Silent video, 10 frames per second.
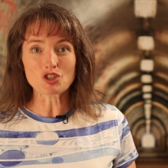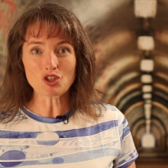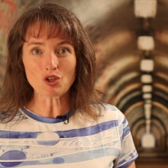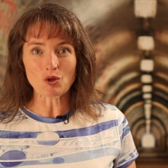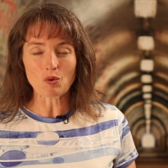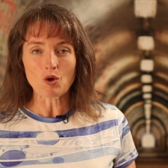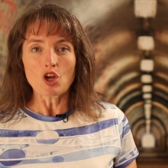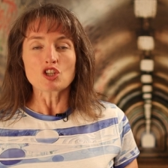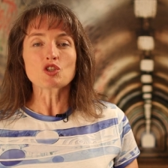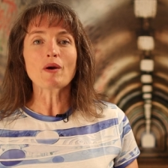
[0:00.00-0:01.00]
too.
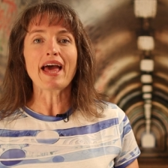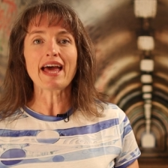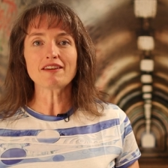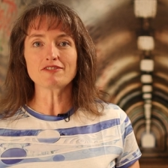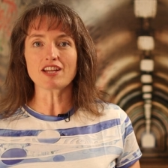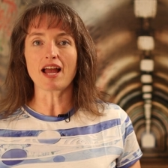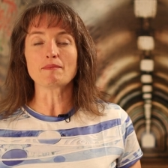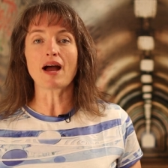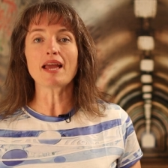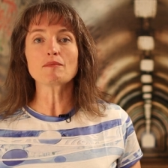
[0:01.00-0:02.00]
So ahead of
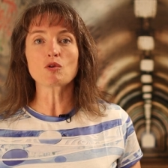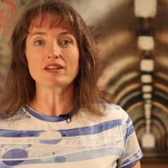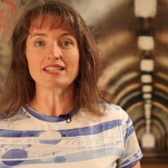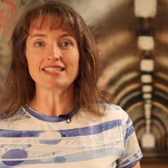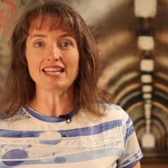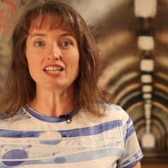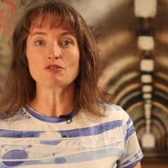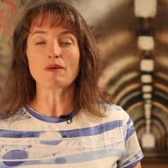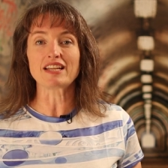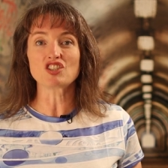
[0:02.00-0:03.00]
time, I am going to
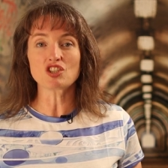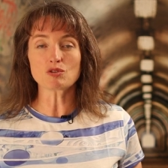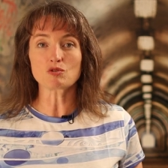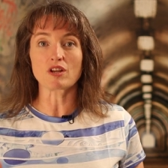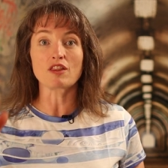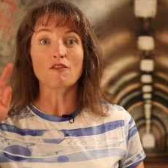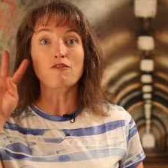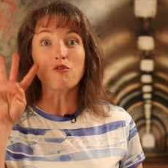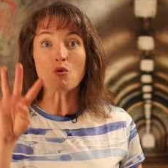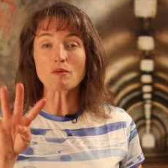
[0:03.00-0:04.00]
teach my children the
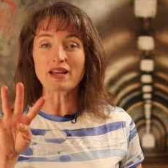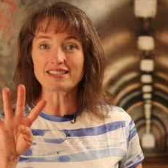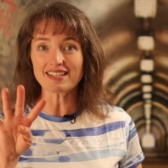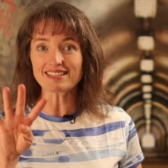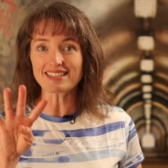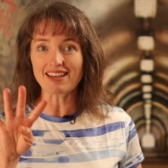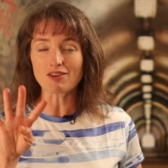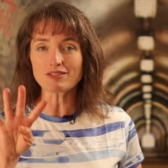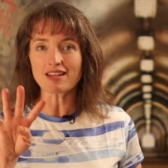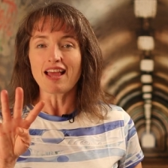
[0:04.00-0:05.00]
4 basic
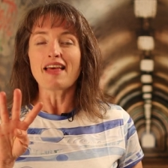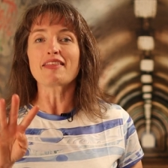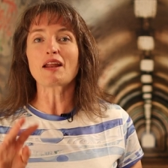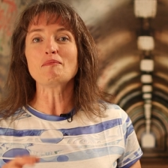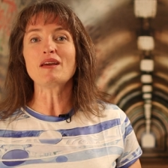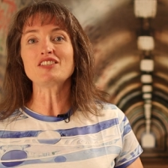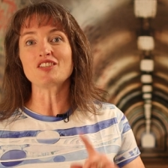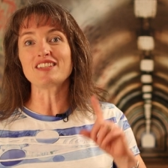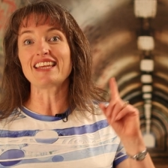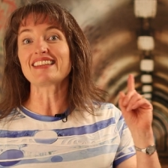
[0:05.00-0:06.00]
skills that I
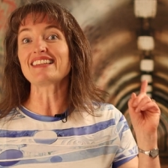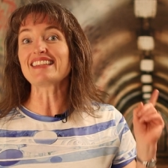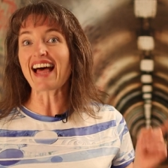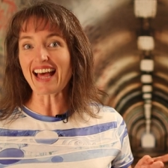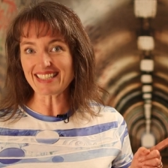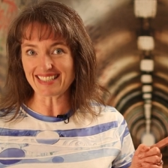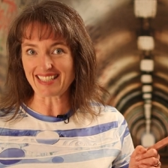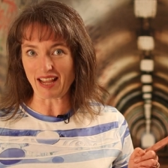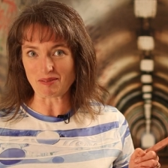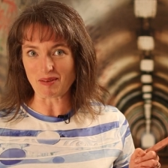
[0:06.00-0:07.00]
mentioned in the last
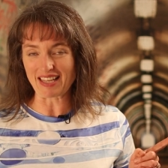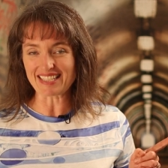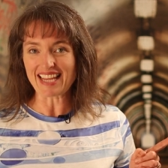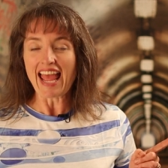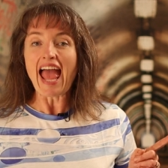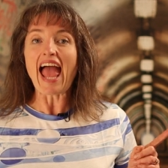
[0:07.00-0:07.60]
segment,